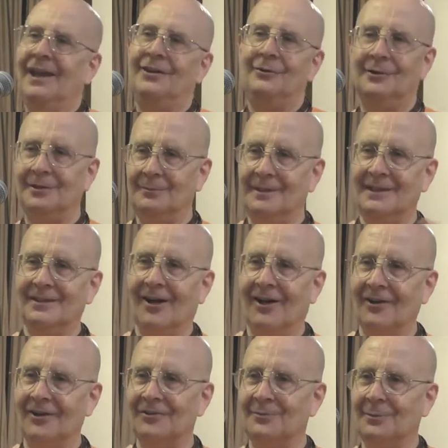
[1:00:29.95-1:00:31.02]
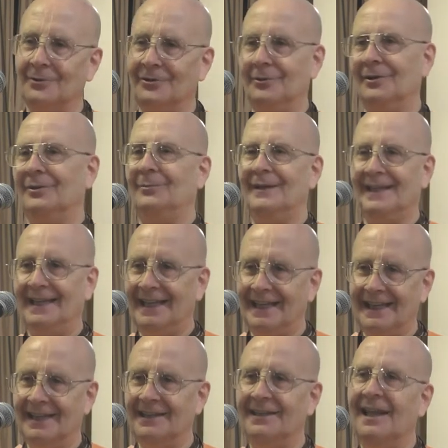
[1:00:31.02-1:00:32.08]
you can be knowledgeable, you can be an
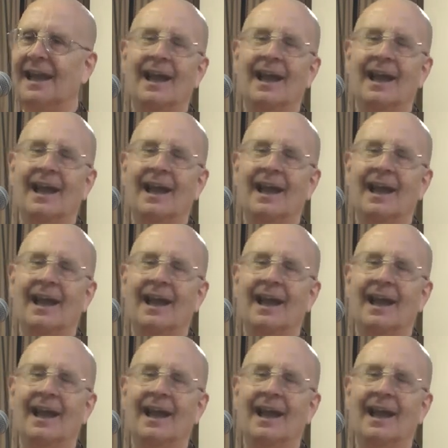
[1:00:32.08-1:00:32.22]
idiot.